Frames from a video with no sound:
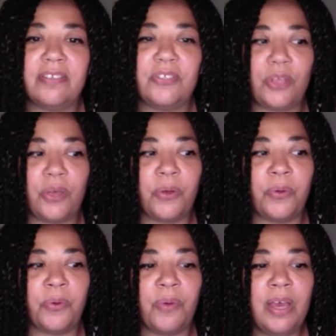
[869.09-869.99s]

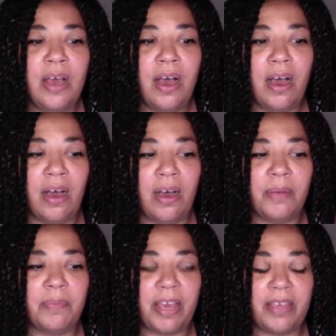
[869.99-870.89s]
So
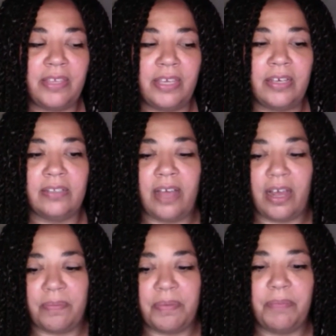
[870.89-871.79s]
I think a
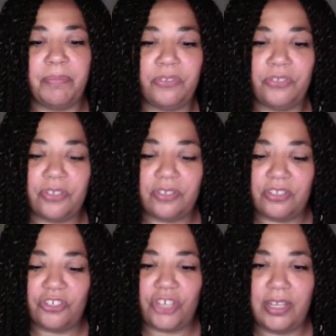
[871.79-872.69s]
lot of people
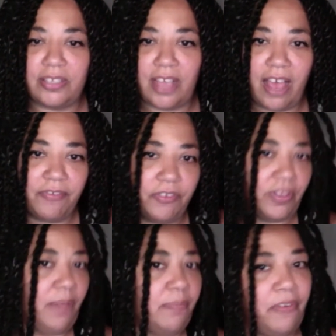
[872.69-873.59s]
just chase after
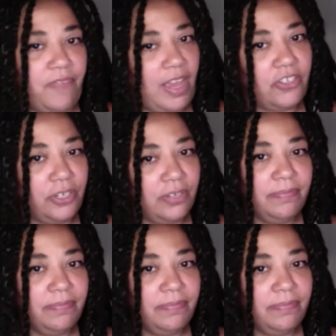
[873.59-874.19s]
that perfection,